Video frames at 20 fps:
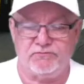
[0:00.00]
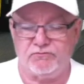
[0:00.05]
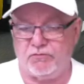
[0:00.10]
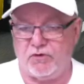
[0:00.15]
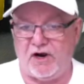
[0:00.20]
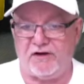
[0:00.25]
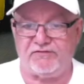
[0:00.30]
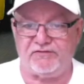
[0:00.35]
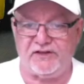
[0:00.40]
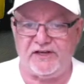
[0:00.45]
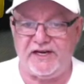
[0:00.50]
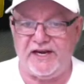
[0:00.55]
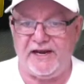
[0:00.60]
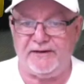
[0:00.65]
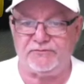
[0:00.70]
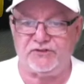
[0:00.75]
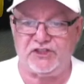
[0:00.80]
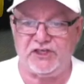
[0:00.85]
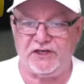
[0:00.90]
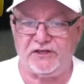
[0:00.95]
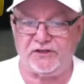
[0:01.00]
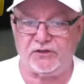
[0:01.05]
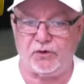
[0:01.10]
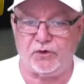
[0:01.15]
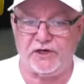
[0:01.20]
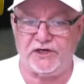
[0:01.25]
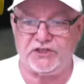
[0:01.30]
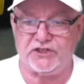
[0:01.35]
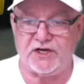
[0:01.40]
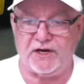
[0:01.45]
roughly, MC
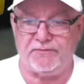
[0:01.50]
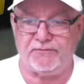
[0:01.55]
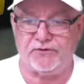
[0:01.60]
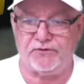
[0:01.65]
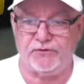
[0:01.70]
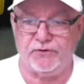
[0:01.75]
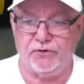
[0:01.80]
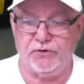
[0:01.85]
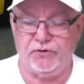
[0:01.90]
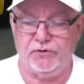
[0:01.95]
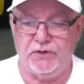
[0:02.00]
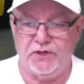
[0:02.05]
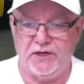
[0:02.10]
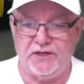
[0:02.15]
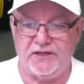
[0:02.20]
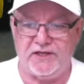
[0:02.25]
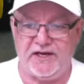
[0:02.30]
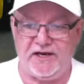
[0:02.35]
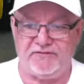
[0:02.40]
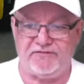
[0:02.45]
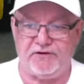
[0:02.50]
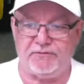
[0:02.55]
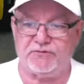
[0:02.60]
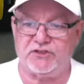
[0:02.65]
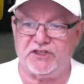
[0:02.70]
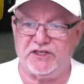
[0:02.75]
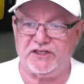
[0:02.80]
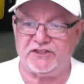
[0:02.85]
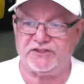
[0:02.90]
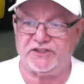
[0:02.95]
authorities come through the
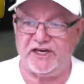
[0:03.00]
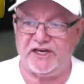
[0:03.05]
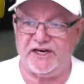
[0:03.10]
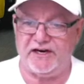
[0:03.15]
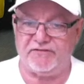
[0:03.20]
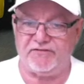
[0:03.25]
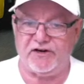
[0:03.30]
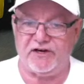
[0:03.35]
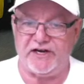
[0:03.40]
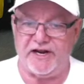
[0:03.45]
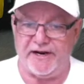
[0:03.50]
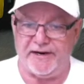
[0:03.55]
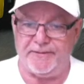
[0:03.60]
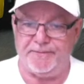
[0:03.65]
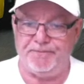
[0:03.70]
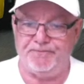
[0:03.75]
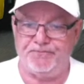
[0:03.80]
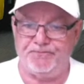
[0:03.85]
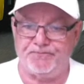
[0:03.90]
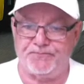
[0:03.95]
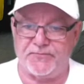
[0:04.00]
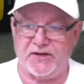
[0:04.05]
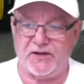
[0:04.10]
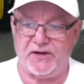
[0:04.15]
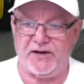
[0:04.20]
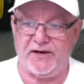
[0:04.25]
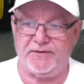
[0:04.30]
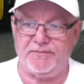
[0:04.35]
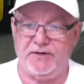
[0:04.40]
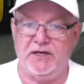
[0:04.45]
FMCSA every day,
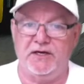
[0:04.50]
okay?